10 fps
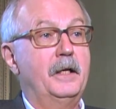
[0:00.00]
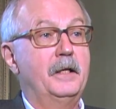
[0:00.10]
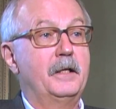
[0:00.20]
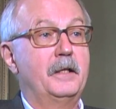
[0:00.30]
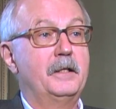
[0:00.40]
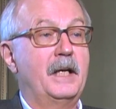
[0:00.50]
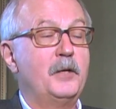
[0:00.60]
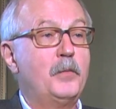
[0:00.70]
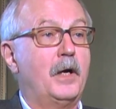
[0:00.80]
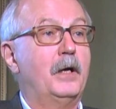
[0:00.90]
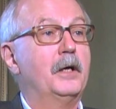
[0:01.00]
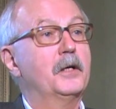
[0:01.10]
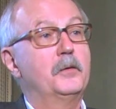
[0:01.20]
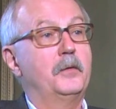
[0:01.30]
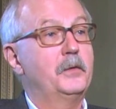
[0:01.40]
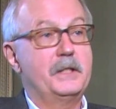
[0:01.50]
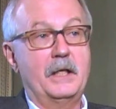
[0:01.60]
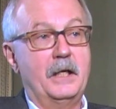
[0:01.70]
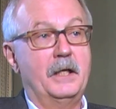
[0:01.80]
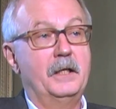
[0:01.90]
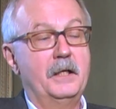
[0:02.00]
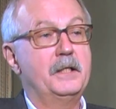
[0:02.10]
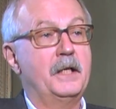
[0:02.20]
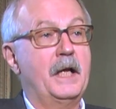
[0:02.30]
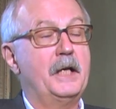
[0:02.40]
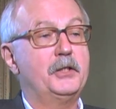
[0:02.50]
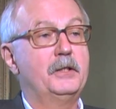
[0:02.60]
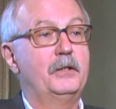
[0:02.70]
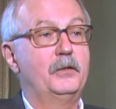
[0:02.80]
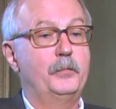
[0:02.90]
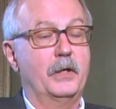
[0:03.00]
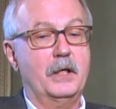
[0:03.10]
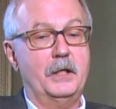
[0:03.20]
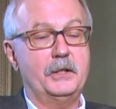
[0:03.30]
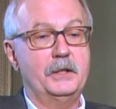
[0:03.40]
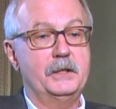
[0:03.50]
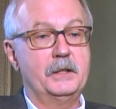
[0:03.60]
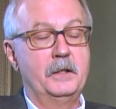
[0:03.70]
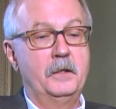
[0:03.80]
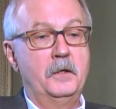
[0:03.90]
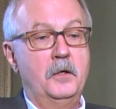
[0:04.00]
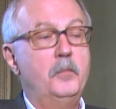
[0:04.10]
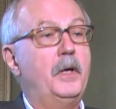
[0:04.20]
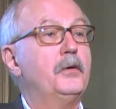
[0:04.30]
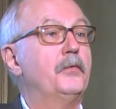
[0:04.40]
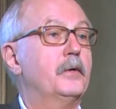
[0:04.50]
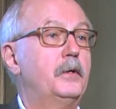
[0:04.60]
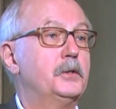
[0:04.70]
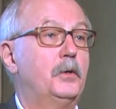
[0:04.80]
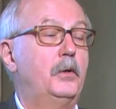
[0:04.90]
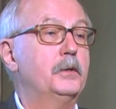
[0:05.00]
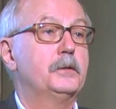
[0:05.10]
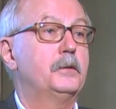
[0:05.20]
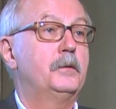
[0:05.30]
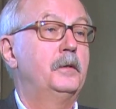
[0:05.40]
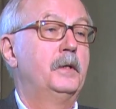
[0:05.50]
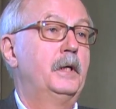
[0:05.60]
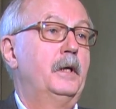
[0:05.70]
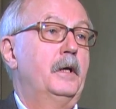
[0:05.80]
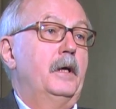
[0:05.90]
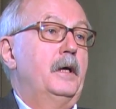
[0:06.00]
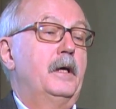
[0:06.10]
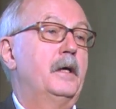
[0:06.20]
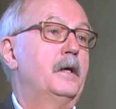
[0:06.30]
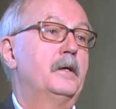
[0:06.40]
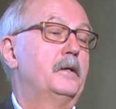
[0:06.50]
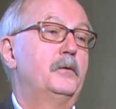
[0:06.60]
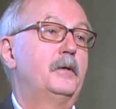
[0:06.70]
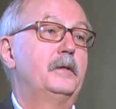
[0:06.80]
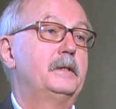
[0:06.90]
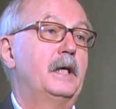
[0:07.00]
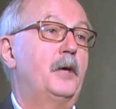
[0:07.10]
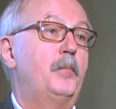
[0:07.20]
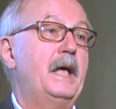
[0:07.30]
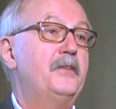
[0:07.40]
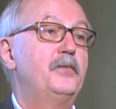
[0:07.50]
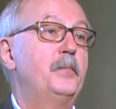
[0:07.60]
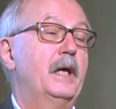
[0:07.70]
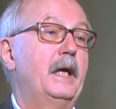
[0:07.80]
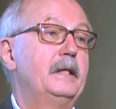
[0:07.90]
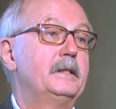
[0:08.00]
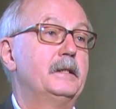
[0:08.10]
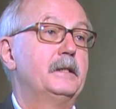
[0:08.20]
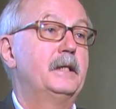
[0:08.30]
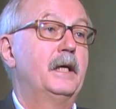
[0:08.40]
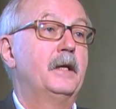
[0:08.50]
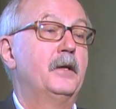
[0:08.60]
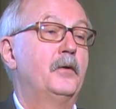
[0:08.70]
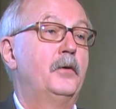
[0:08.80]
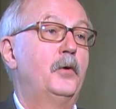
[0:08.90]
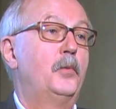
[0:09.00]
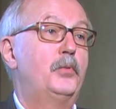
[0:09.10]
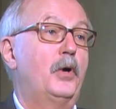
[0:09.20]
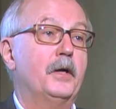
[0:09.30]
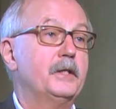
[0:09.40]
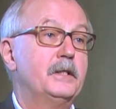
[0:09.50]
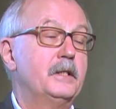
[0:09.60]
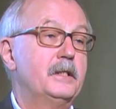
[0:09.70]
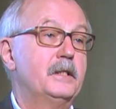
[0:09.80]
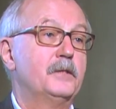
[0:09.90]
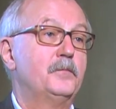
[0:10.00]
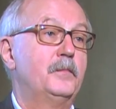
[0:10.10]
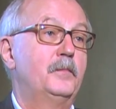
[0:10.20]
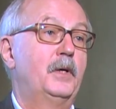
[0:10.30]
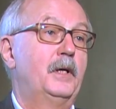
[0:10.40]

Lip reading: in Denmark with their international repercussions. But of course also there are blasphemy cases in Protestantism.